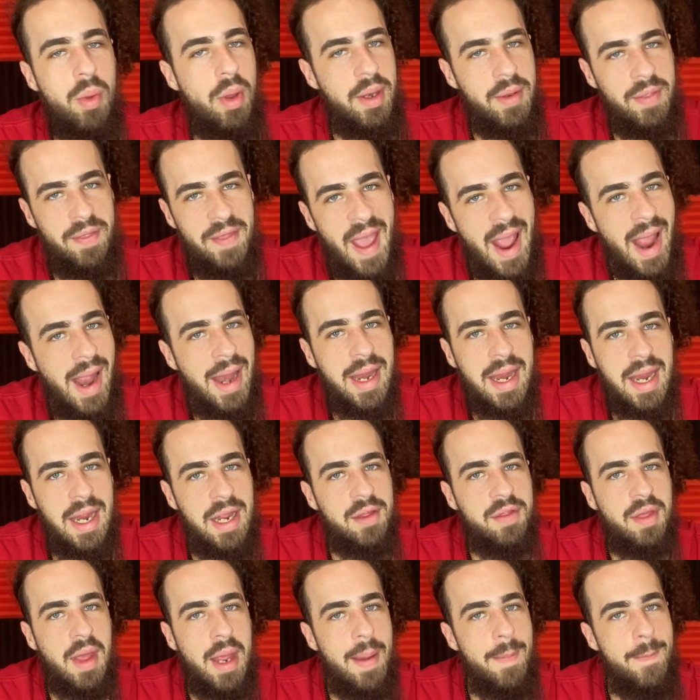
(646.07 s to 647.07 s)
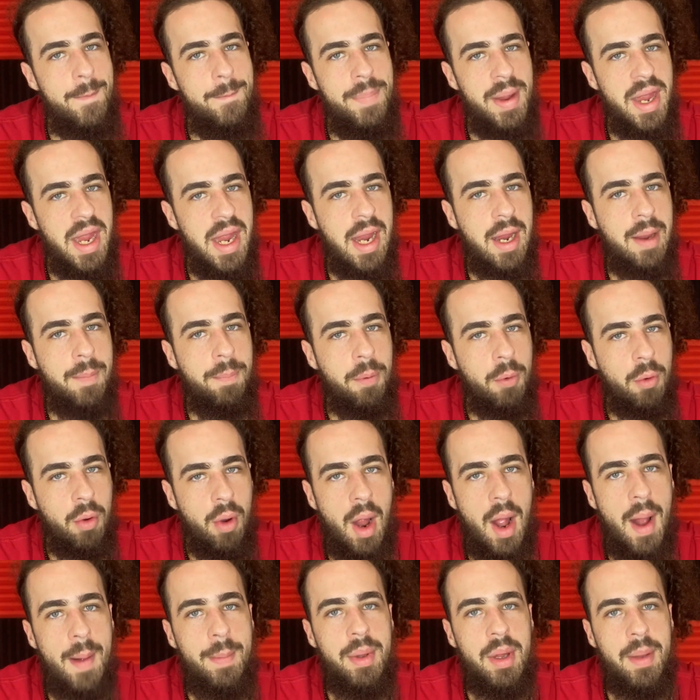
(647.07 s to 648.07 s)
that is a big
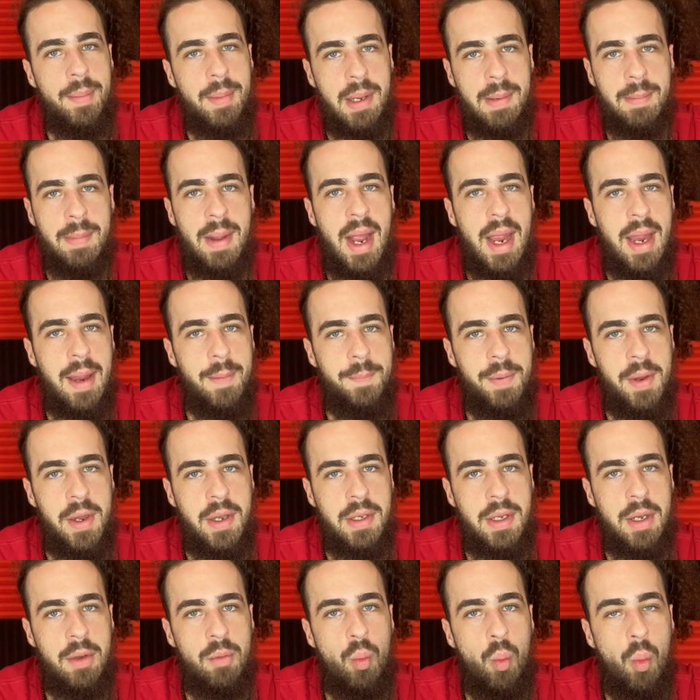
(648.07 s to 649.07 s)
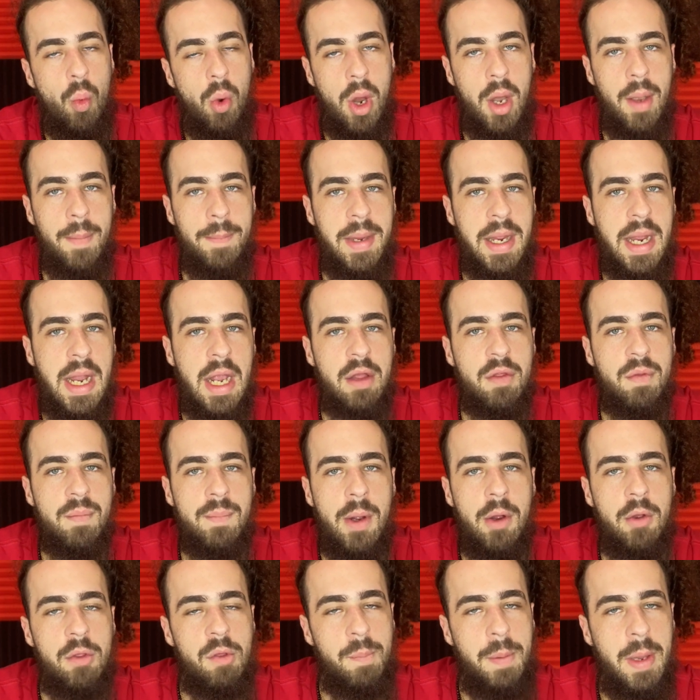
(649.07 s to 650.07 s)
problem in my opinion one because
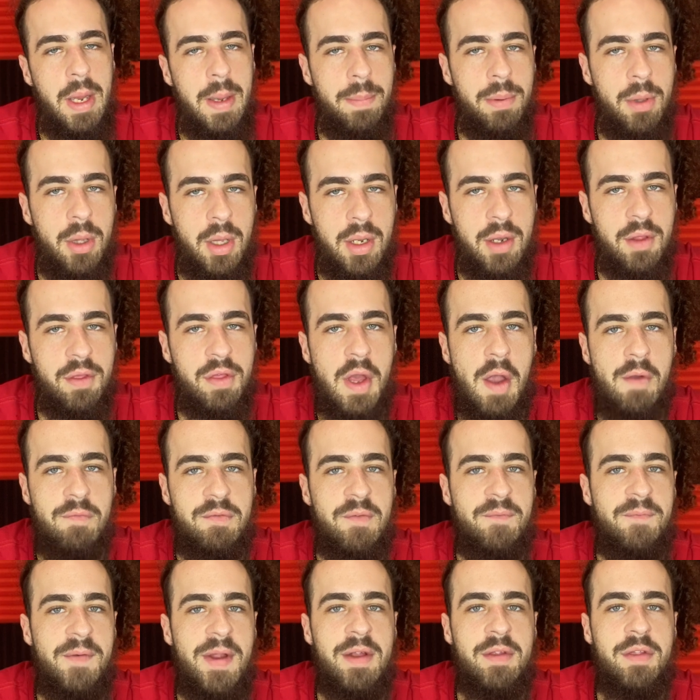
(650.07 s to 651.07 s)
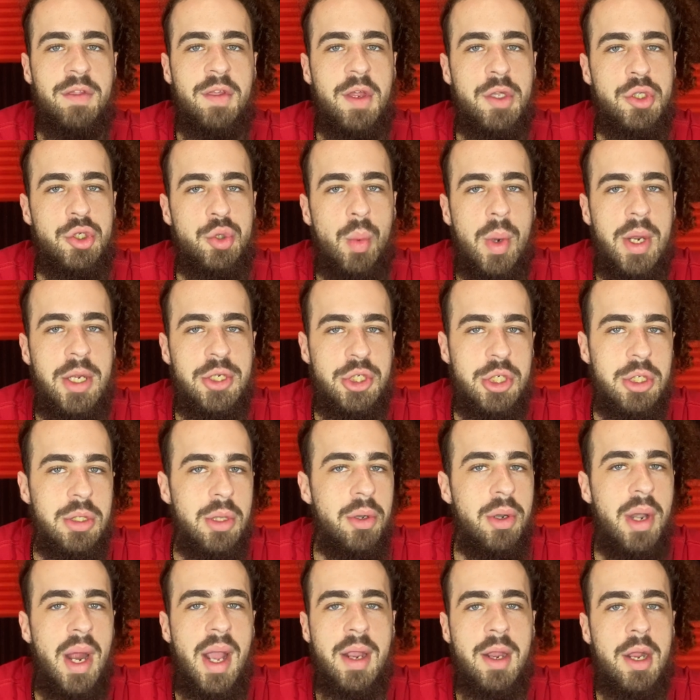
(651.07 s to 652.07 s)
most people in a self-defense situation
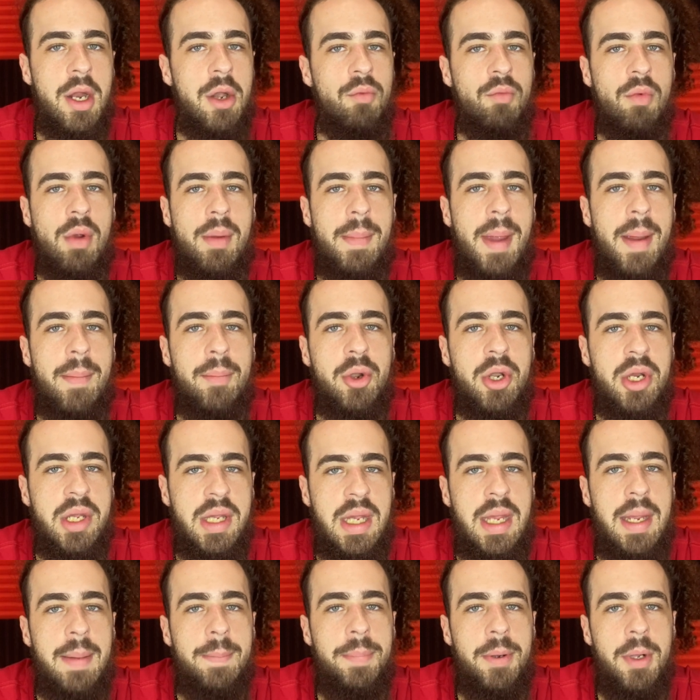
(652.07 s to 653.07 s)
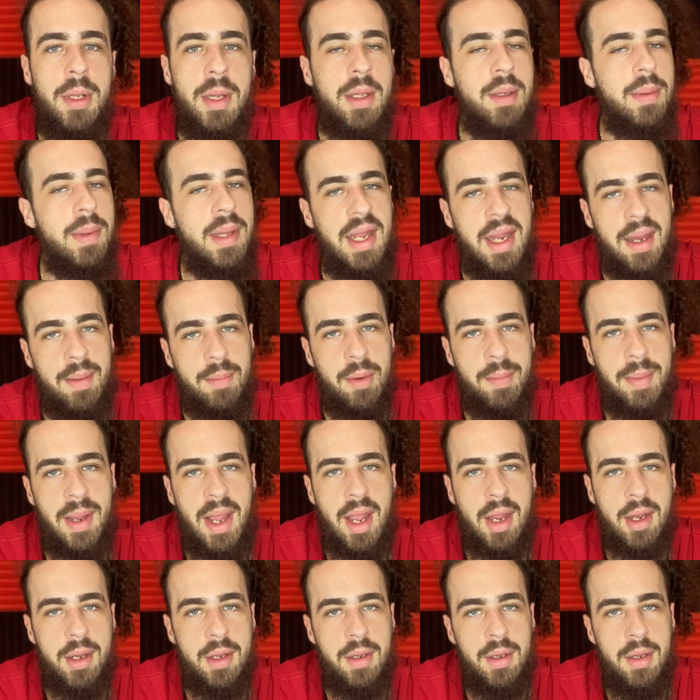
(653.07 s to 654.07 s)
they're not going to remember to keep pulling the hammer
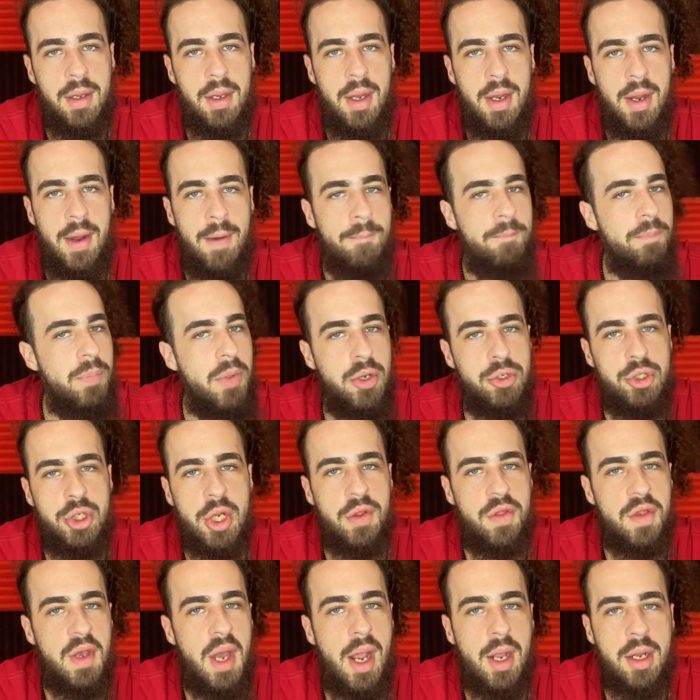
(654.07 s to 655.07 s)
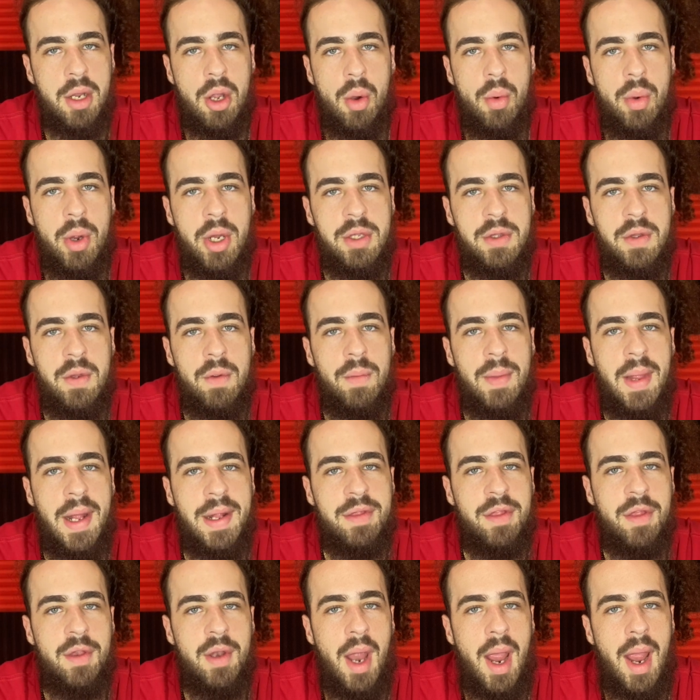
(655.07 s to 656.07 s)
back they're just not going to
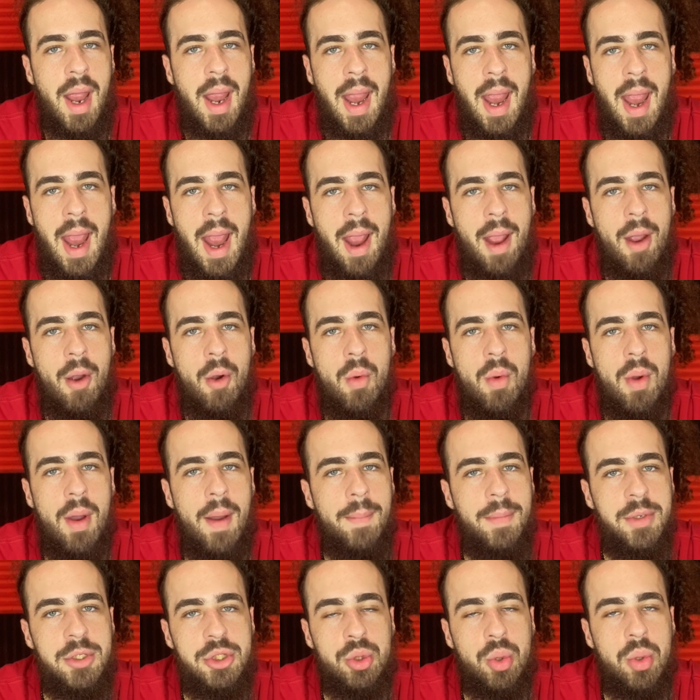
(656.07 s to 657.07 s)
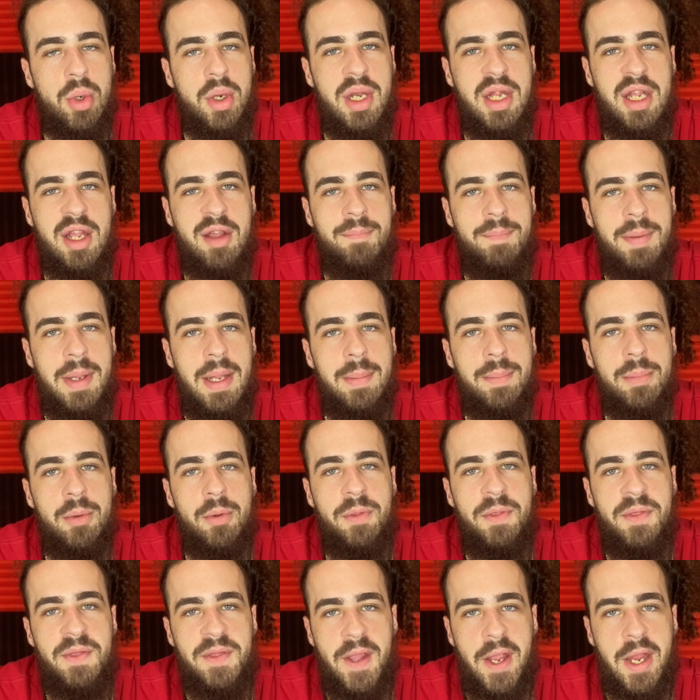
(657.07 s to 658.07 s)
that's not how a majority of
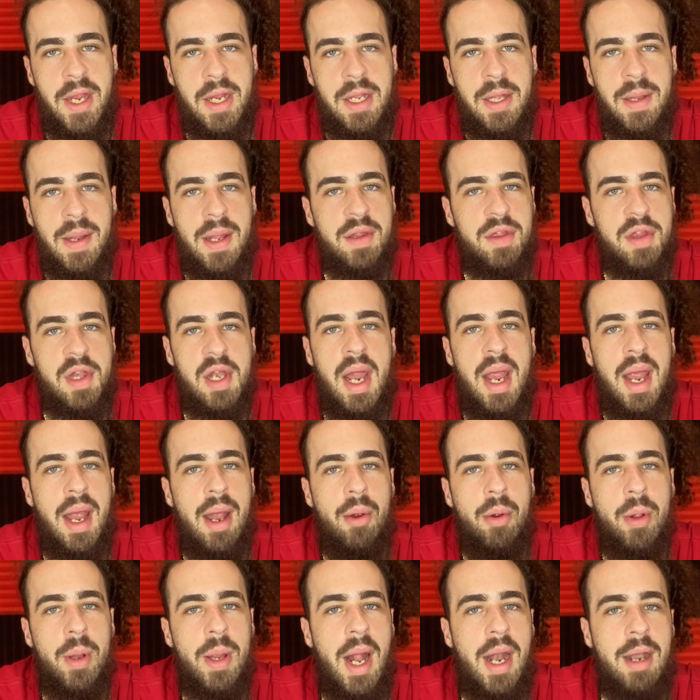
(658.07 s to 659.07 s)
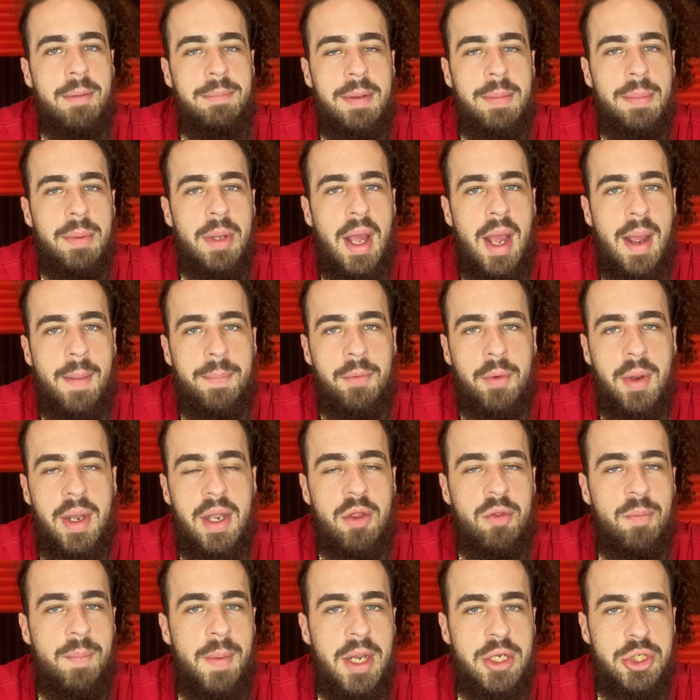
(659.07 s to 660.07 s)
people think that's not how a lot of people
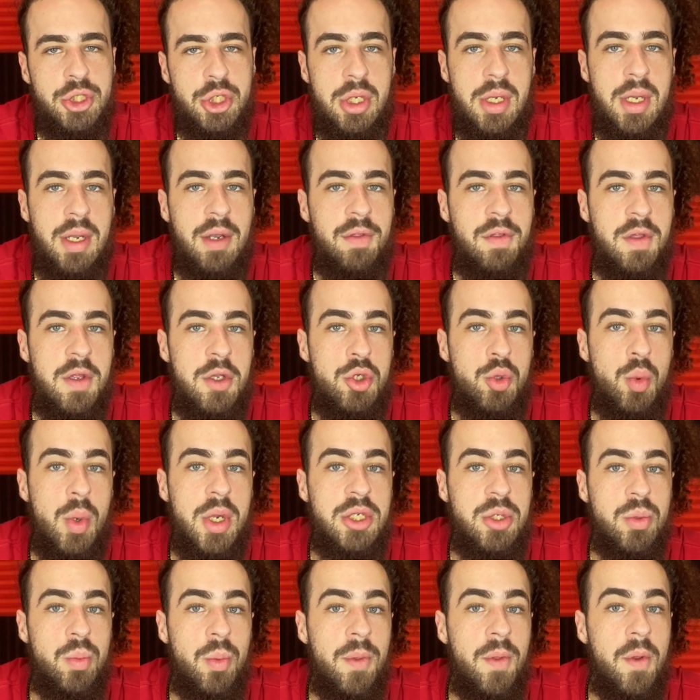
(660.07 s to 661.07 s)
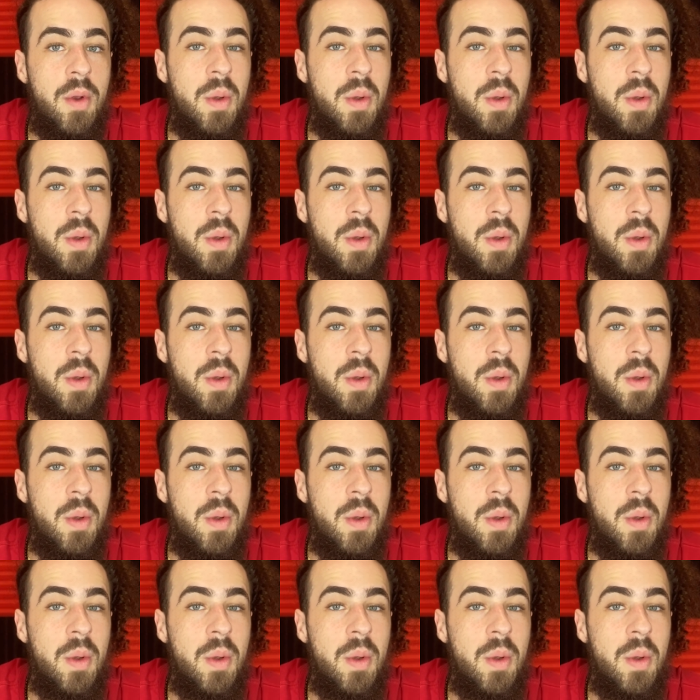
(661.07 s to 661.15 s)
operate especially in a situation where